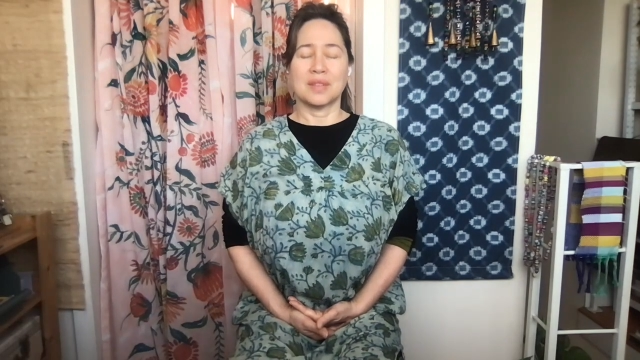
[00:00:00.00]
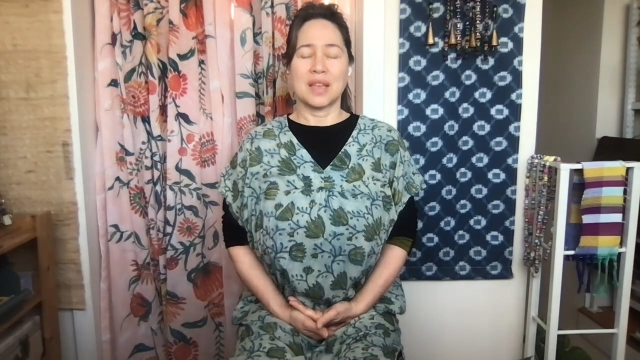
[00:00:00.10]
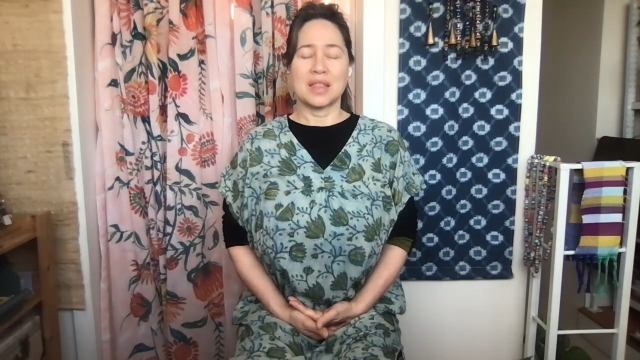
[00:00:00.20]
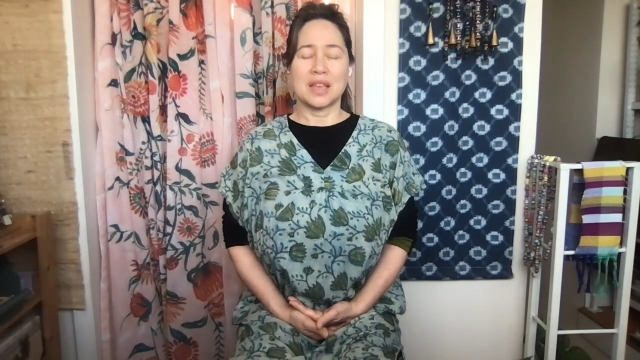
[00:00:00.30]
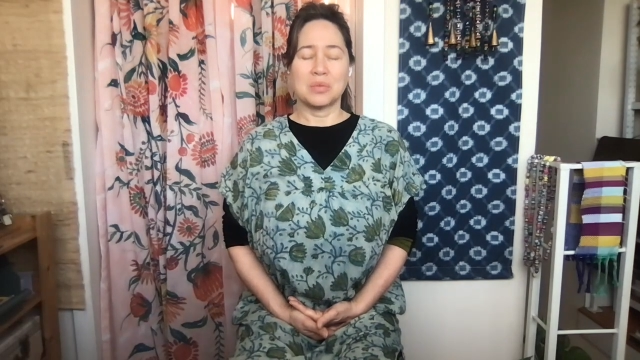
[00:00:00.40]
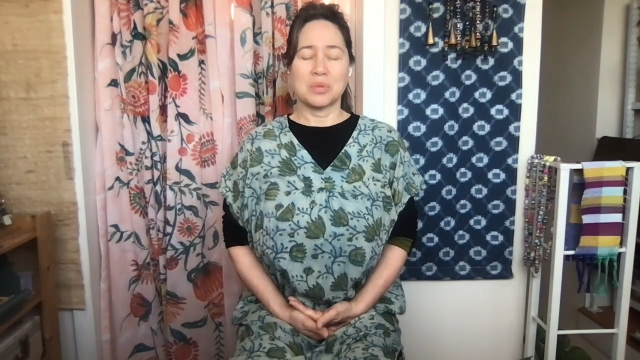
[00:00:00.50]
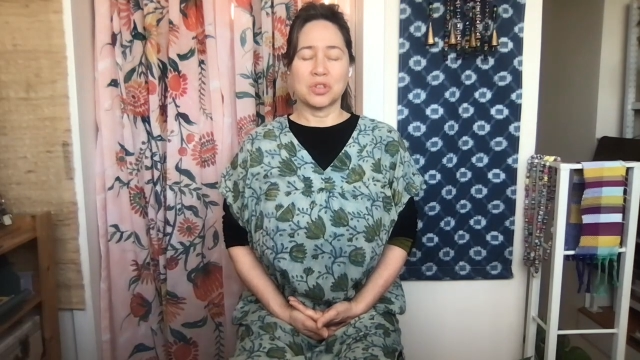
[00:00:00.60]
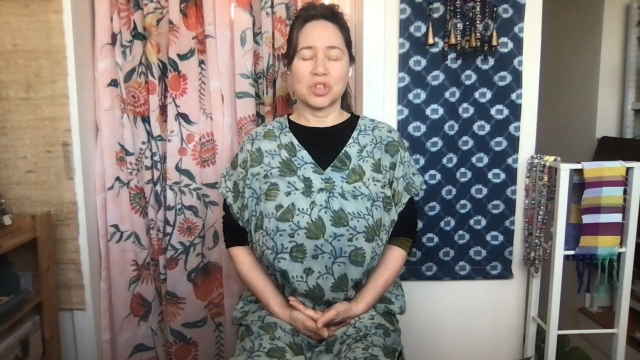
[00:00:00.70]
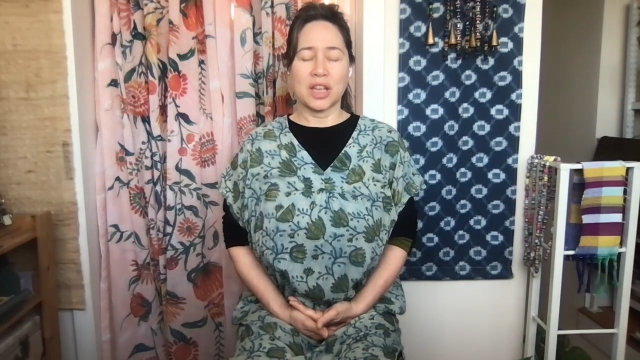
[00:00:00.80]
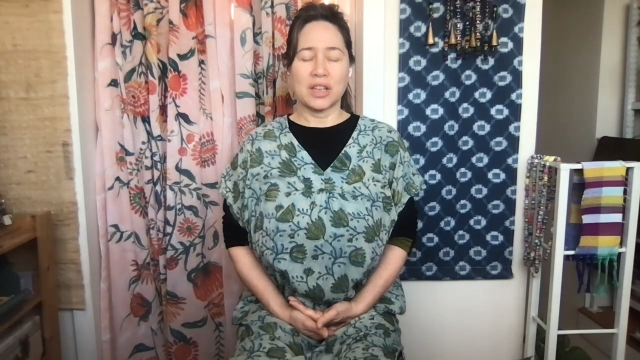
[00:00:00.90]
And then we'll
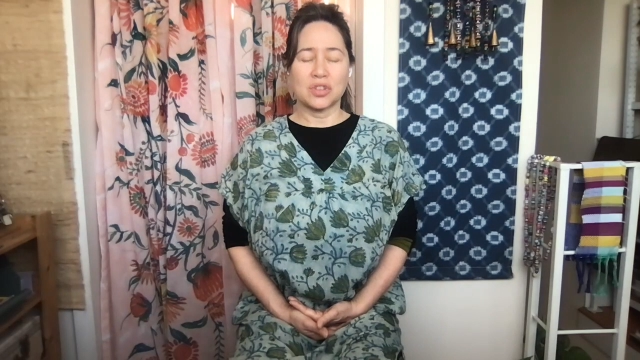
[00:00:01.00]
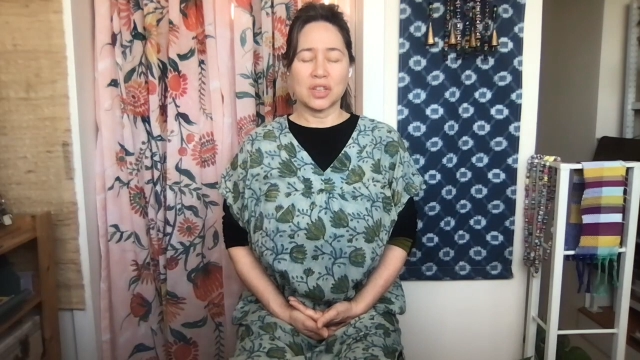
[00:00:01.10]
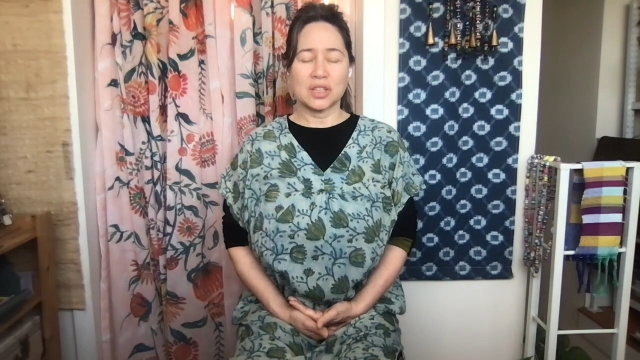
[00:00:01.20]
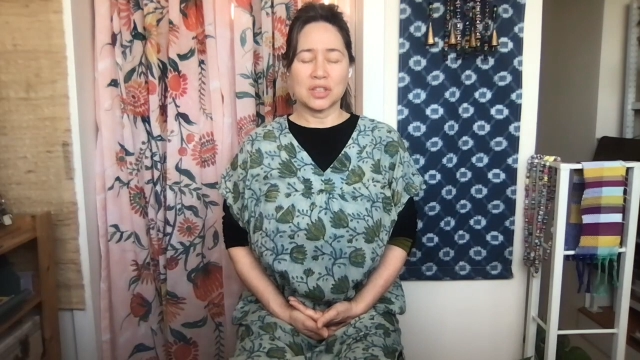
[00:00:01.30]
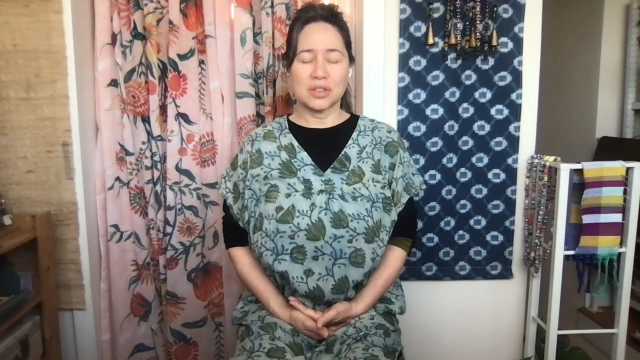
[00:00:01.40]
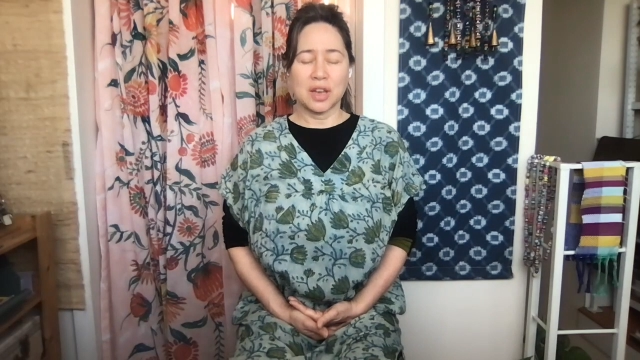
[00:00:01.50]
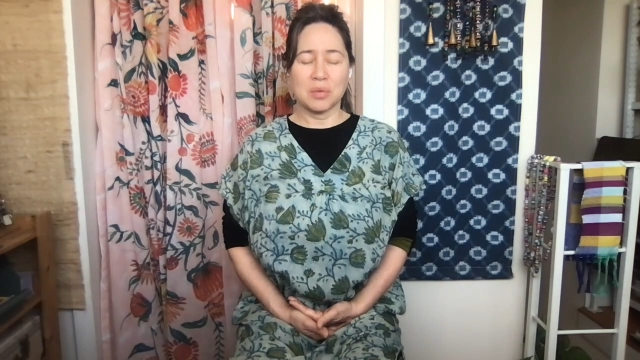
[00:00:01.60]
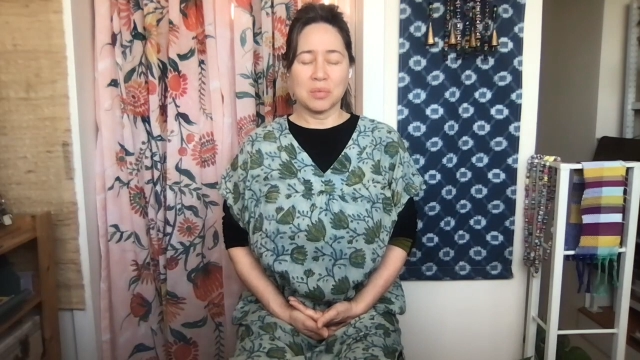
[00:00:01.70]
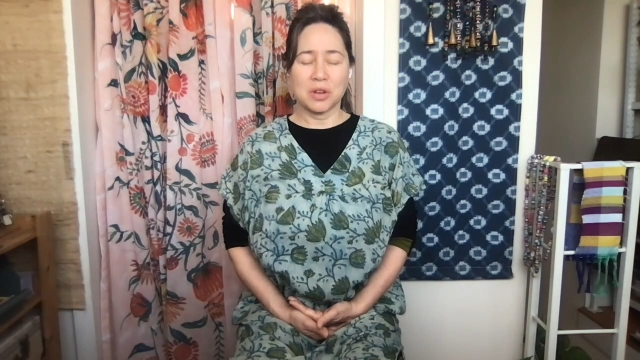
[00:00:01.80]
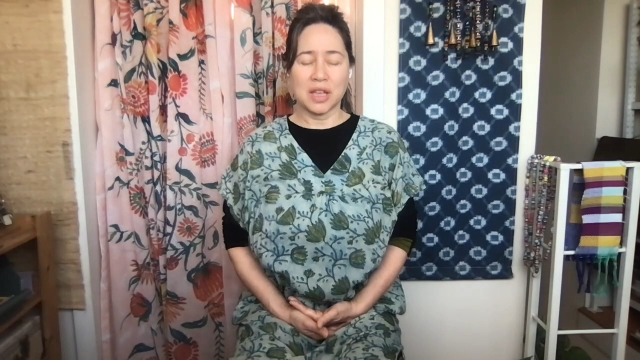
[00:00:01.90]
change it so
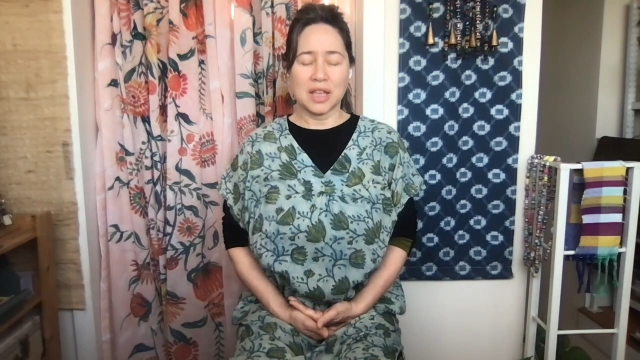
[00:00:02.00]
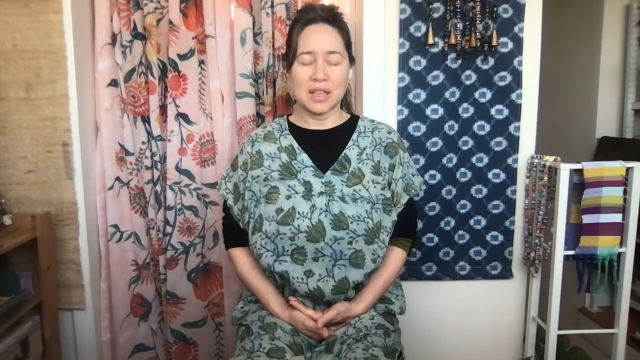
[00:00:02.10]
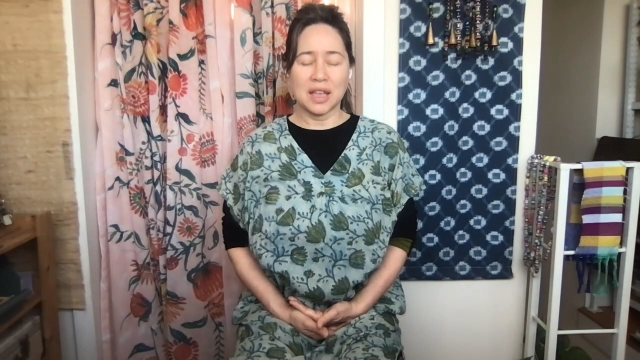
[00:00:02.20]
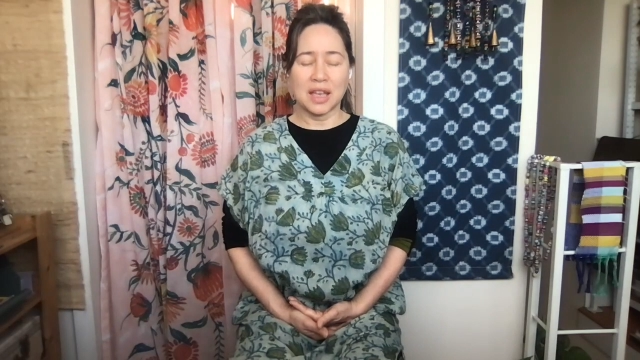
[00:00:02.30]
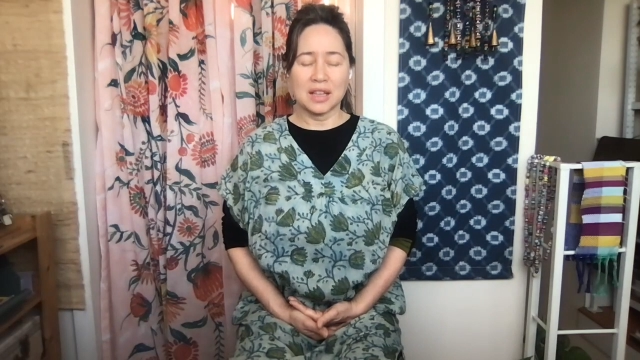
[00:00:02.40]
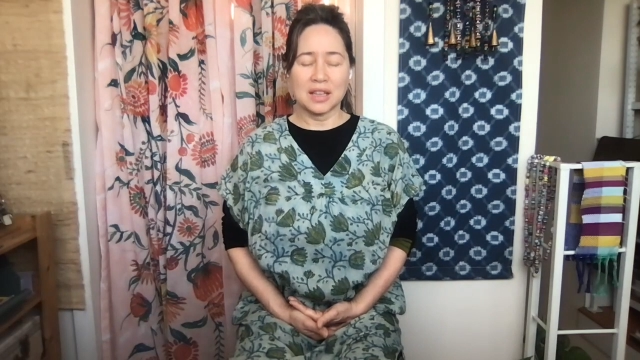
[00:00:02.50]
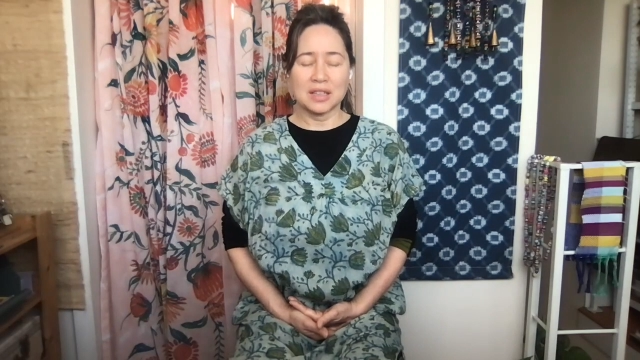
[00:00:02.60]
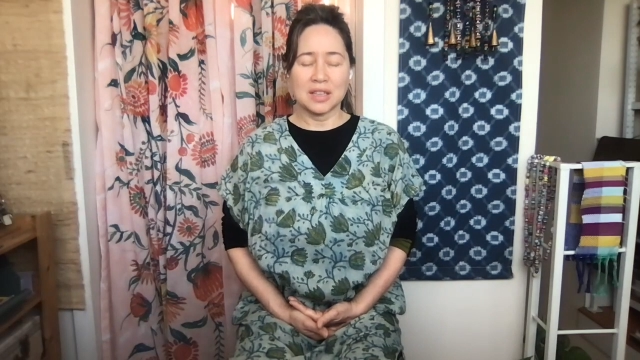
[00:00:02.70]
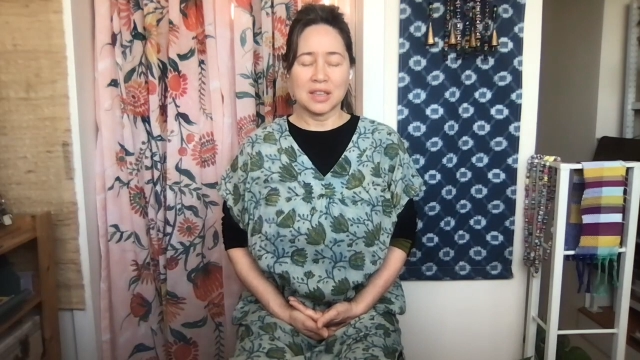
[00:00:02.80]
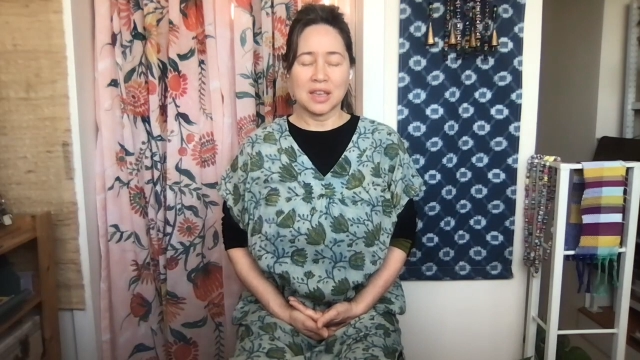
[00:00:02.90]
that we're
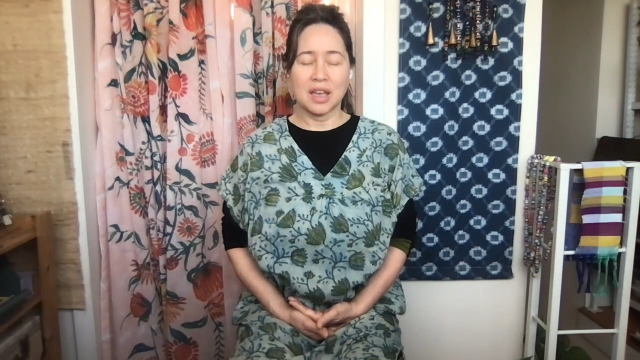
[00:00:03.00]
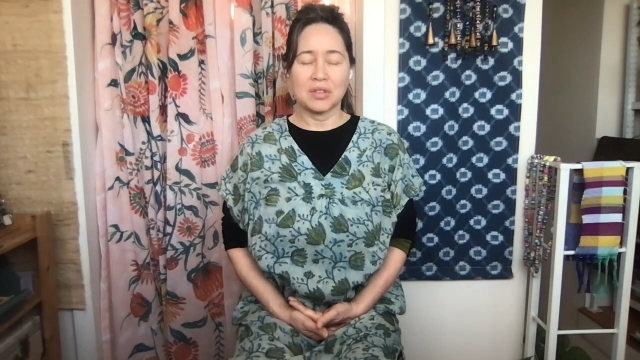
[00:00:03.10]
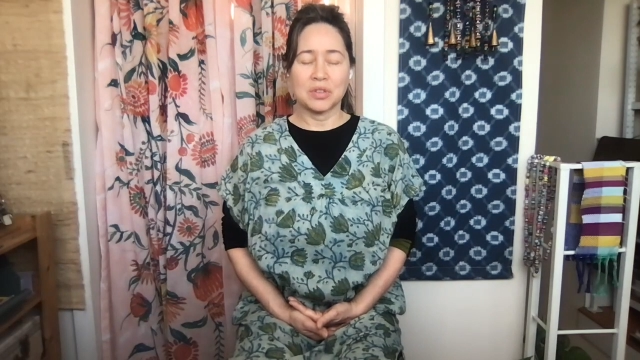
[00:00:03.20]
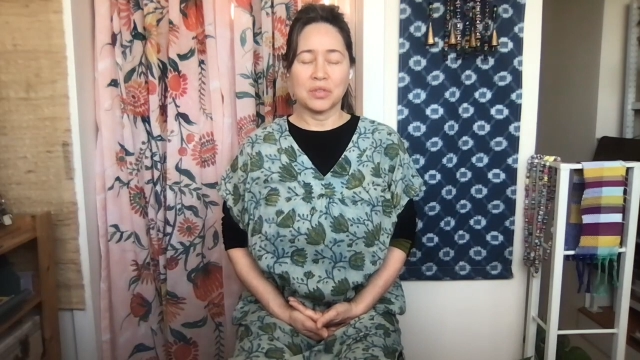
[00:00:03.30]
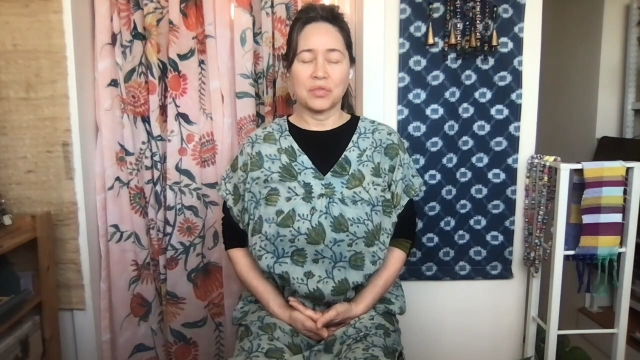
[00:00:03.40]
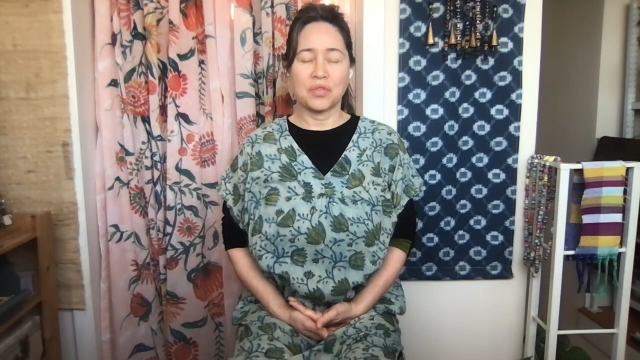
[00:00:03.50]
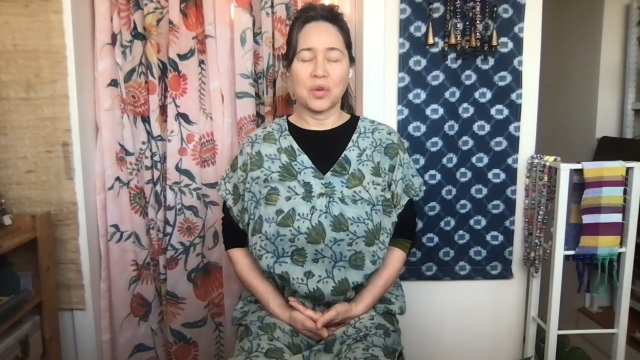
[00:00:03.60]
inhaling to the count of